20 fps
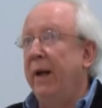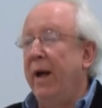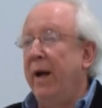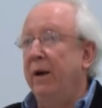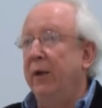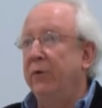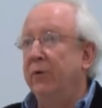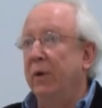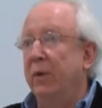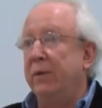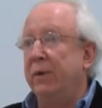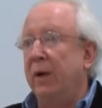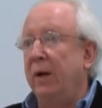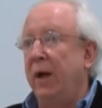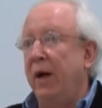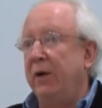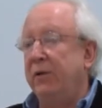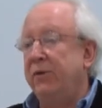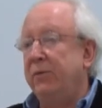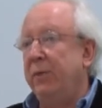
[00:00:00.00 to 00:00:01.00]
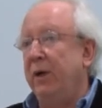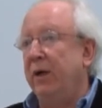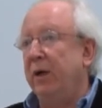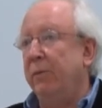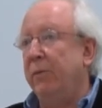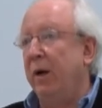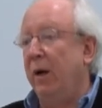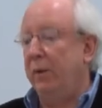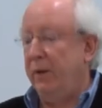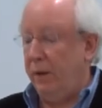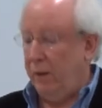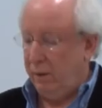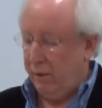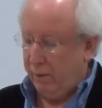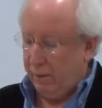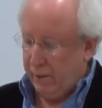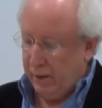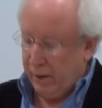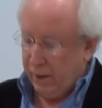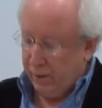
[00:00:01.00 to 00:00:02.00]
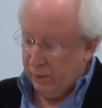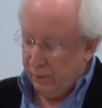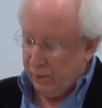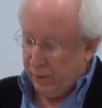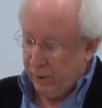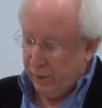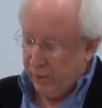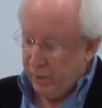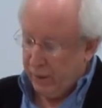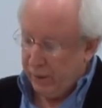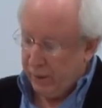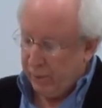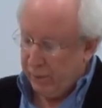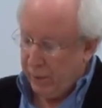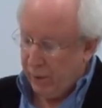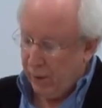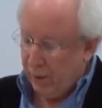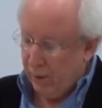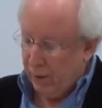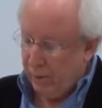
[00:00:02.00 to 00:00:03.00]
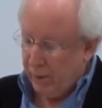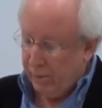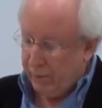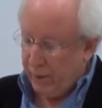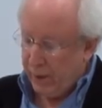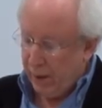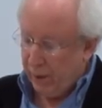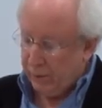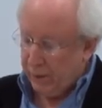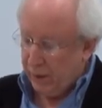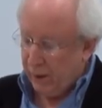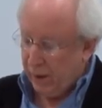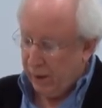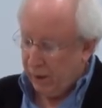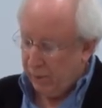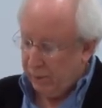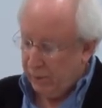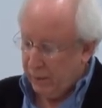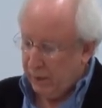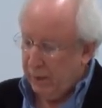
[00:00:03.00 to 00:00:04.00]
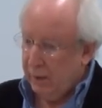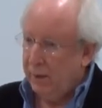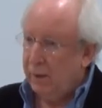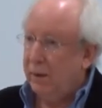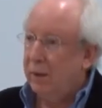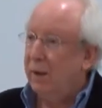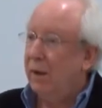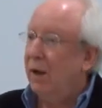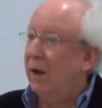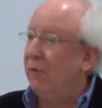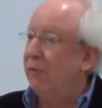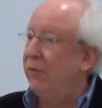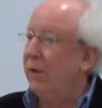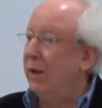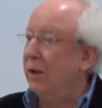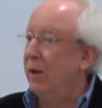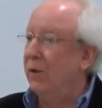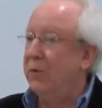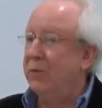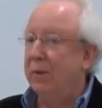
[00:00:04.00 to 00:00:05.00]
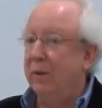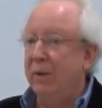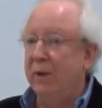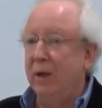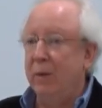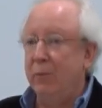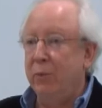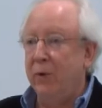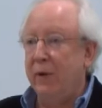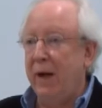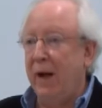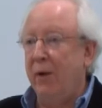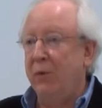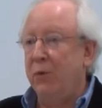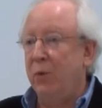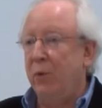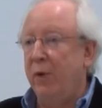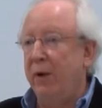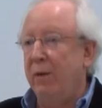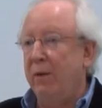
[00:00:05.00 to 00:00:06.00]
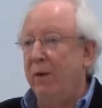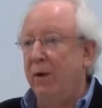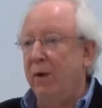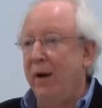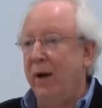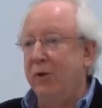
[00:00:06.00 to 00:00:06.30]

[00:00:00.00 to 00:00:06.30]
anecdote that I speak about in, in, the, in the poem about uh, a fellow throwing a book out the window.